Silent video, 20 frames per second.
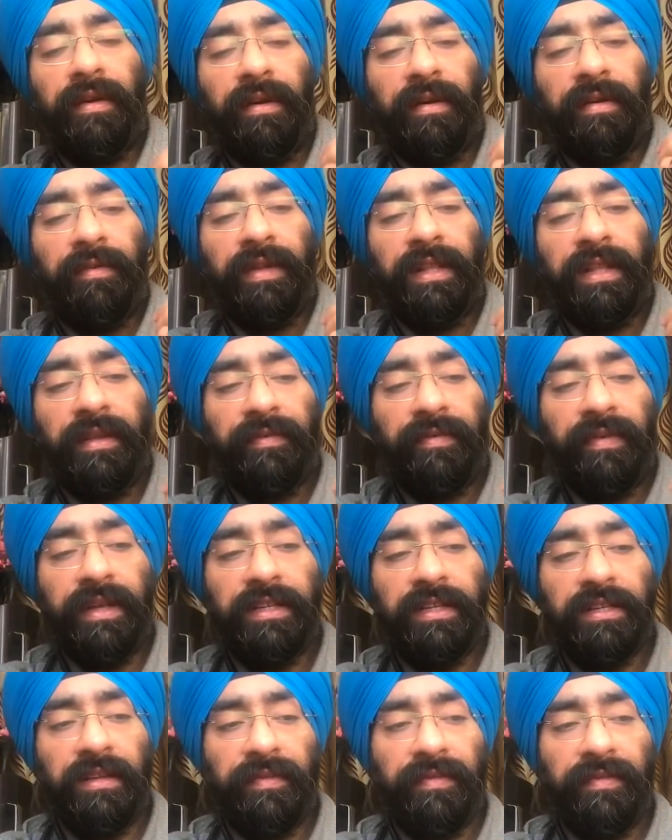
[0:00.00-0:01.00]
uh, when the
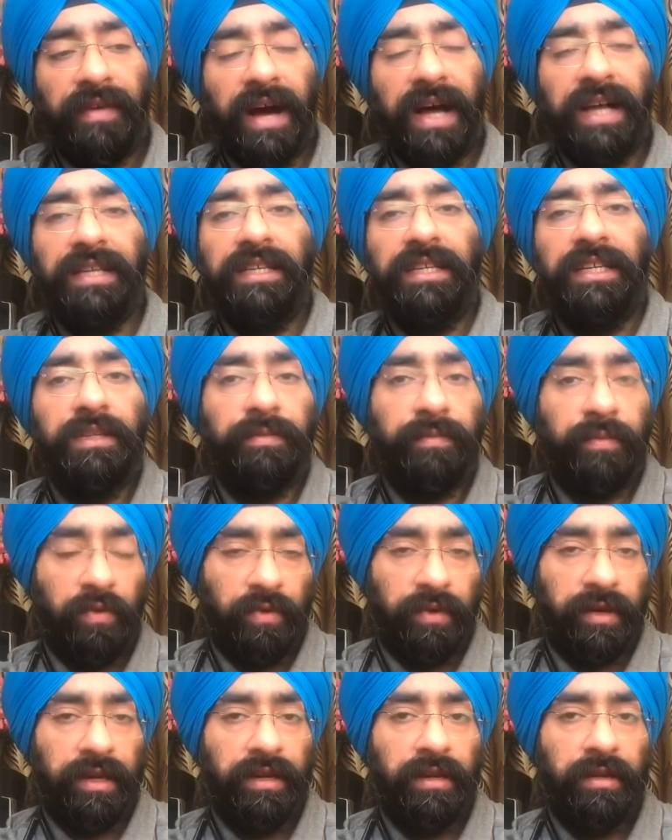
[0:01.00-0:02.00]
once the fast is
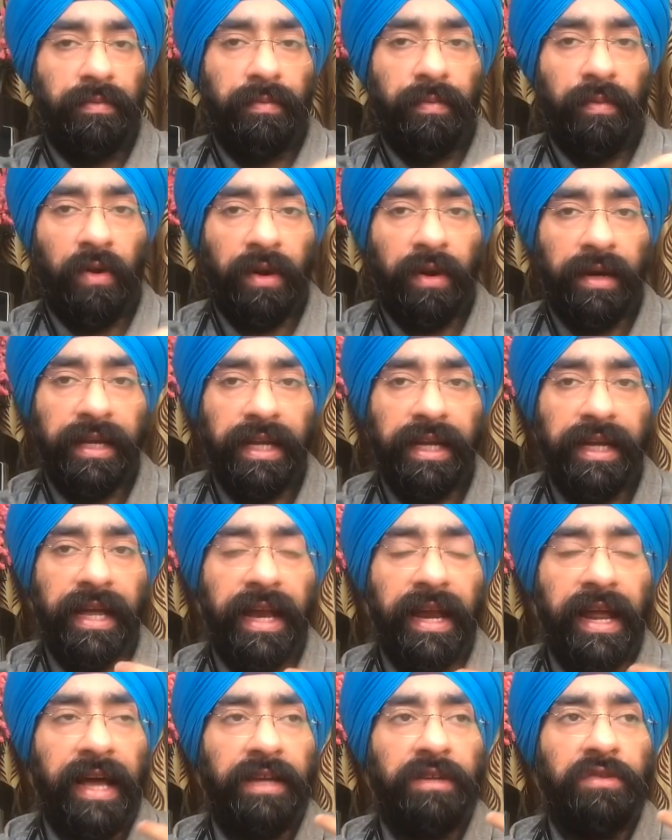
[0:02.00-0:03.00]
broken the body
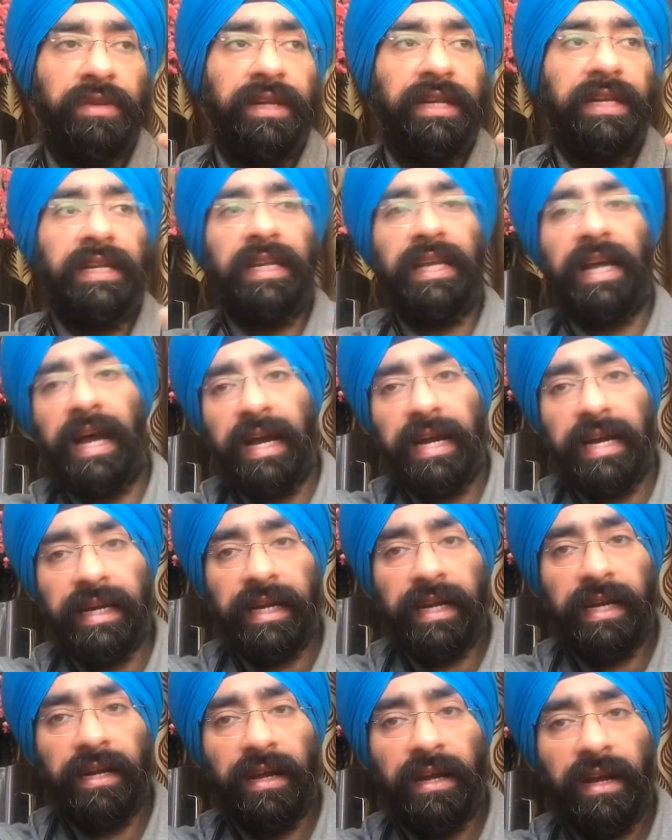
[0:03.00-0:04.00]
can actually
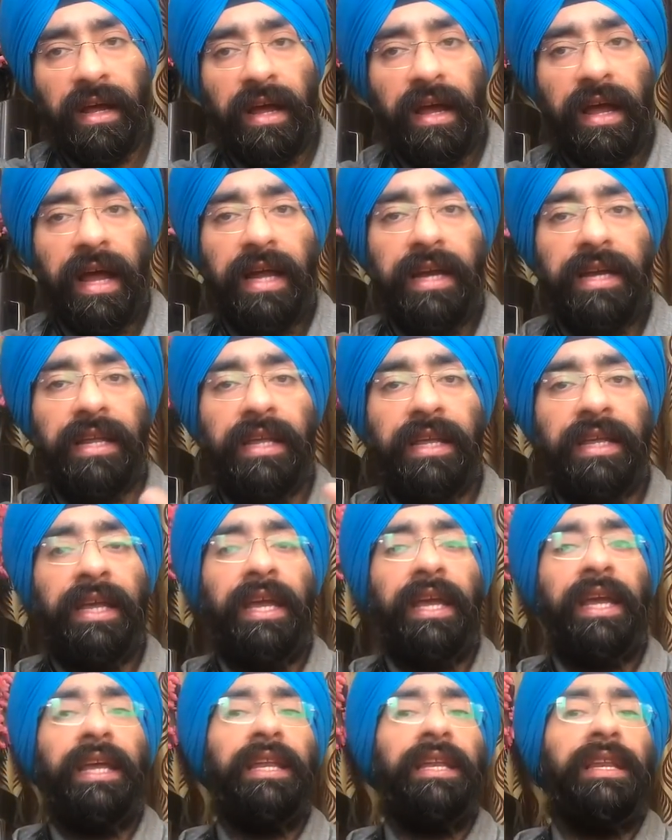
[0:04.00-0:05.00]
rehydrate and
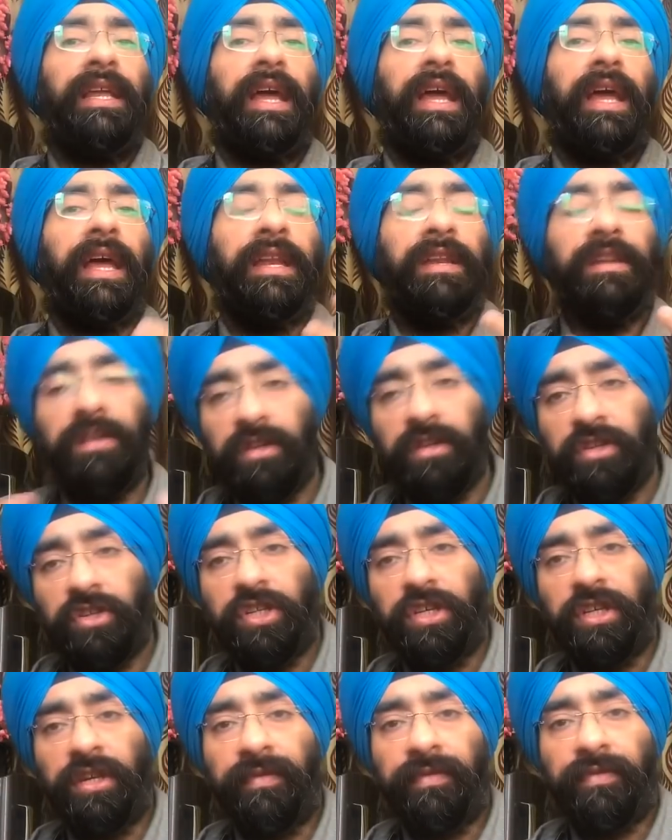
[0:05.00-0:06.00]
gain
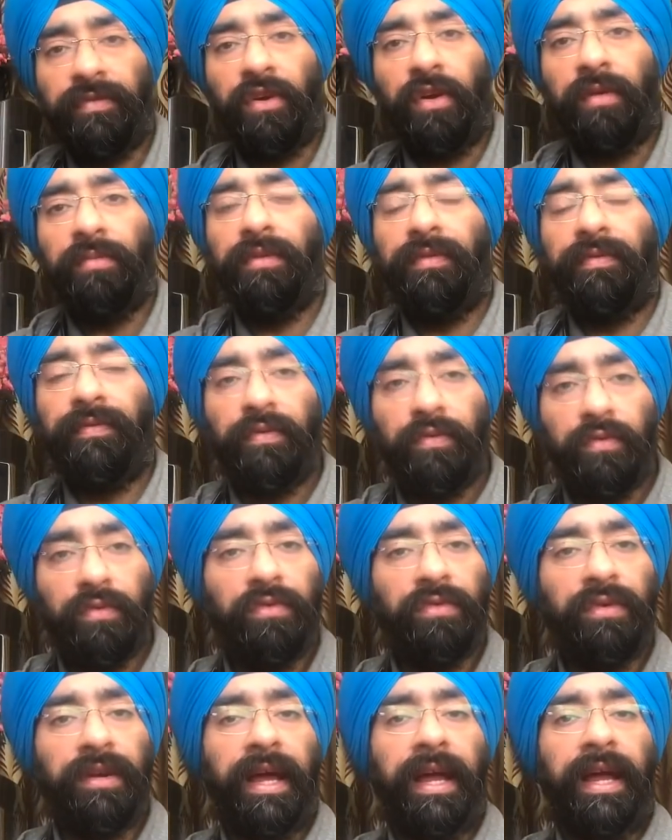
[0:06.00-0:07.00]
energy from the
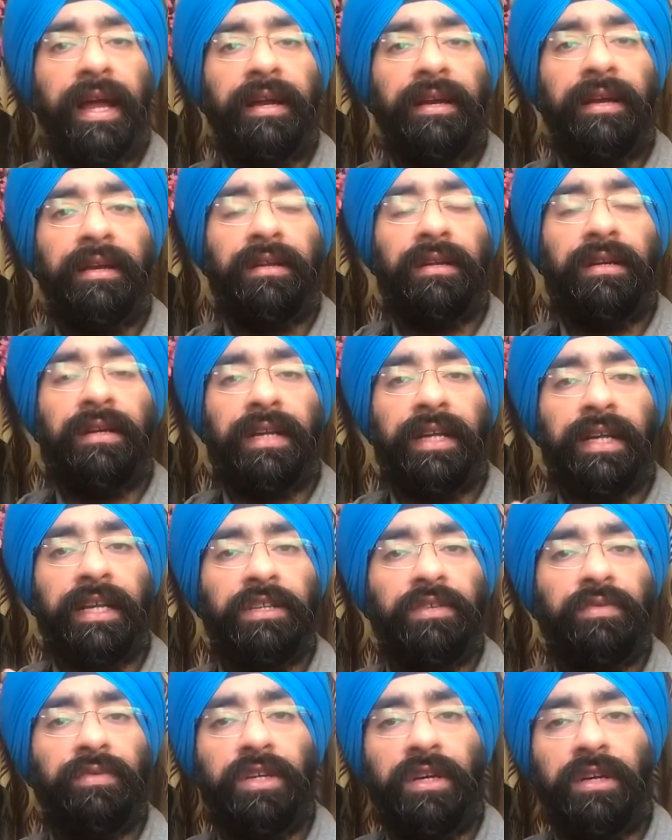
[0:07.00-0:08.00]
food and the
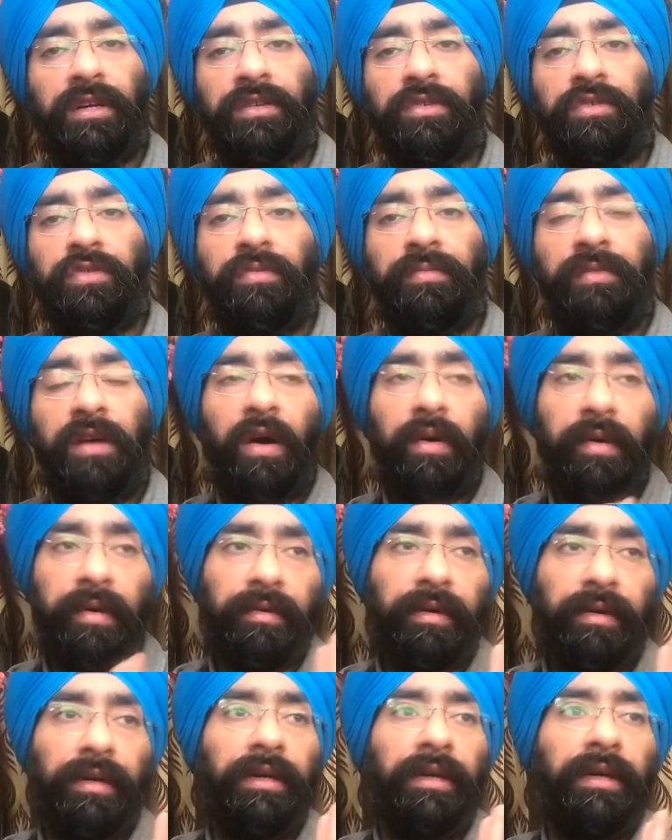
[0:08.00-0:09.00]
drinks which are consumed
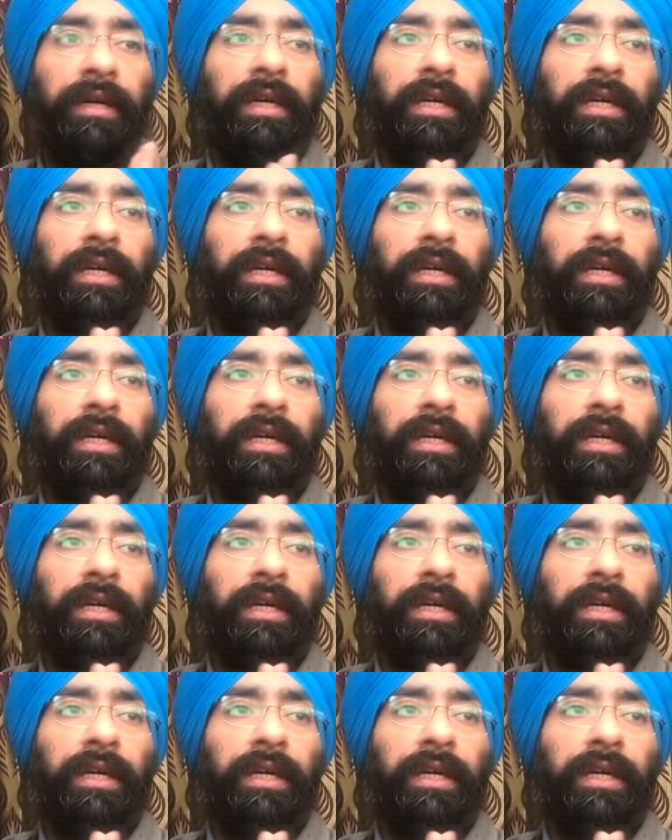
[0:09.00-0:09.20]
however